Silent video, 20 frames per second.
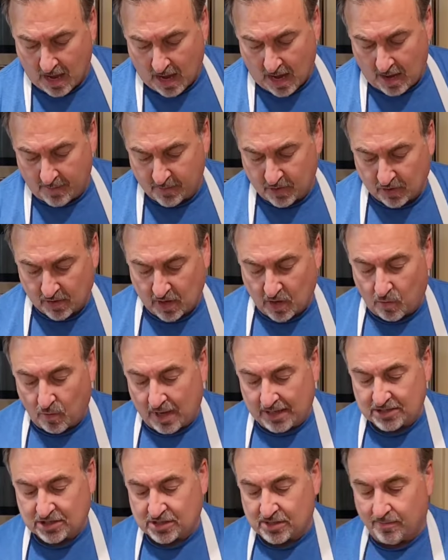You're going to
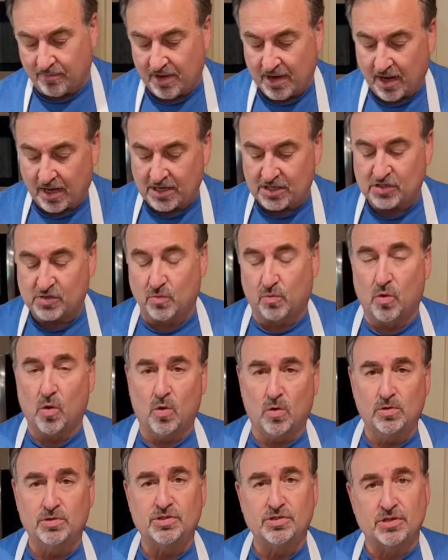want some nice
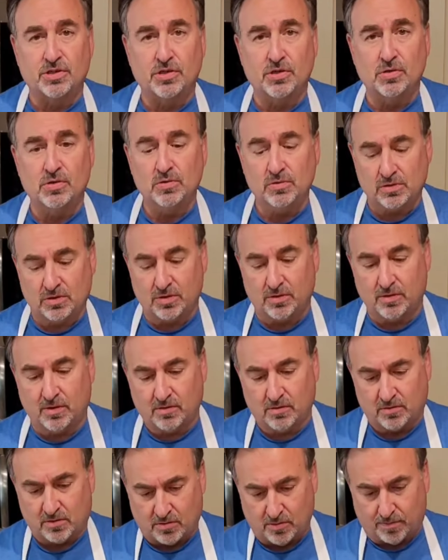rolls too
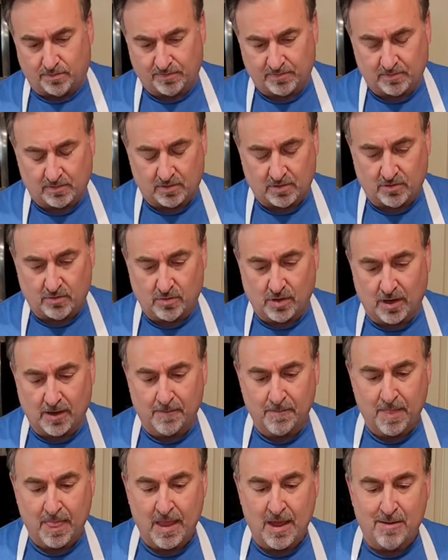to
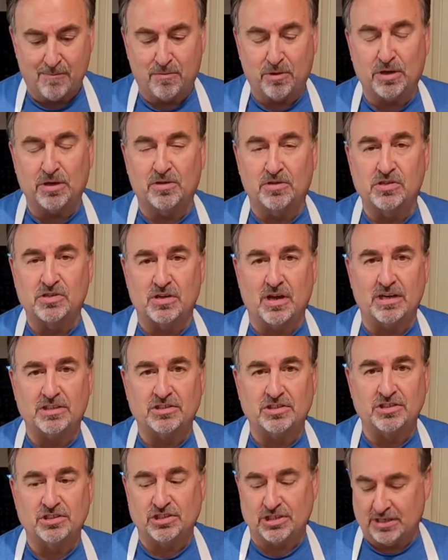put your
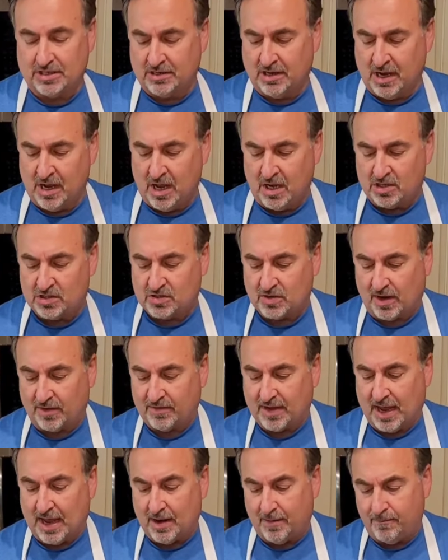sausage in. So
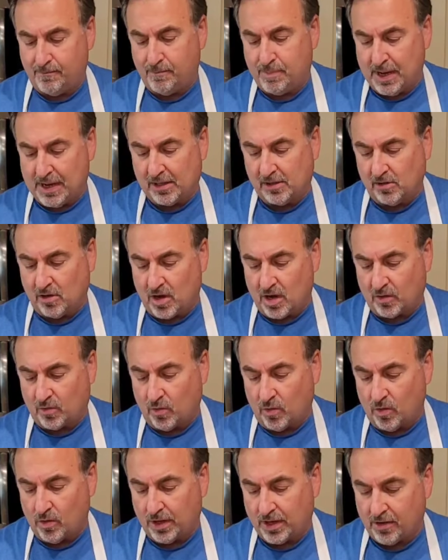I've got a big long
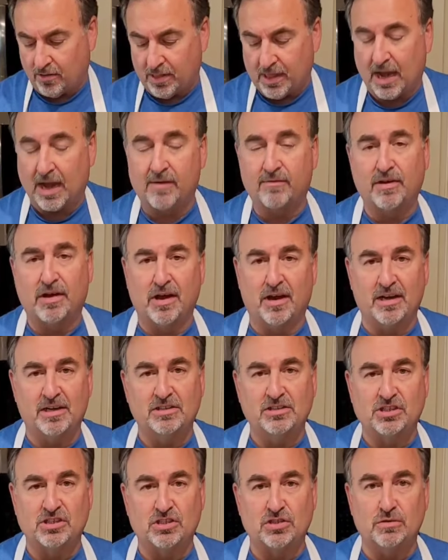roll here that I've cut
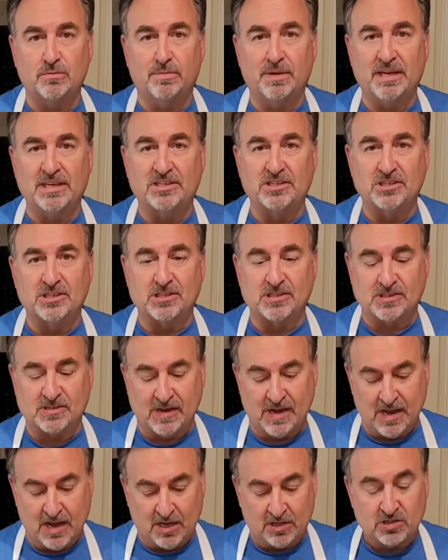into 2 pieces.
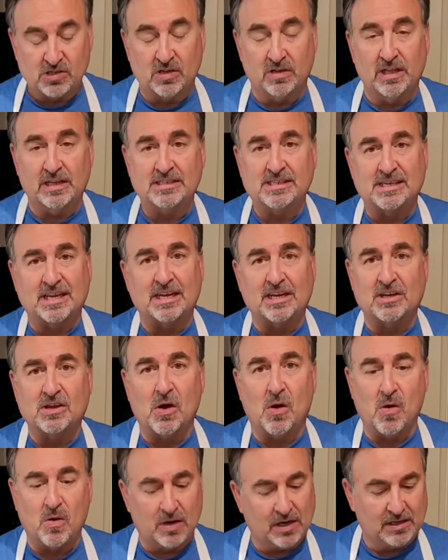So let's get
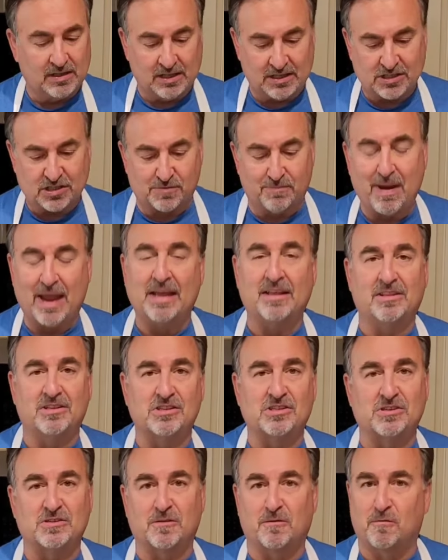going and let's make
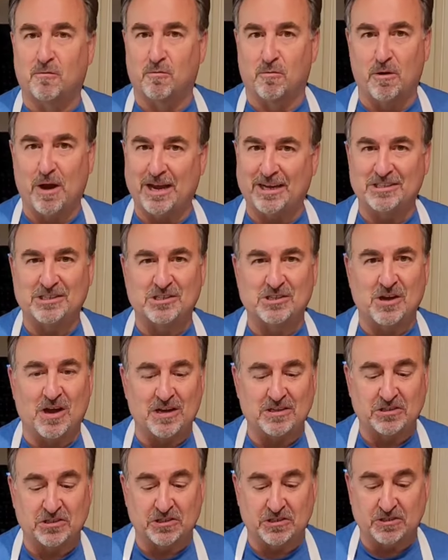this great
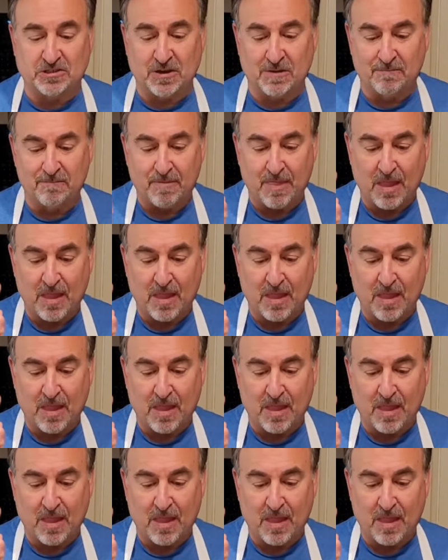sausage.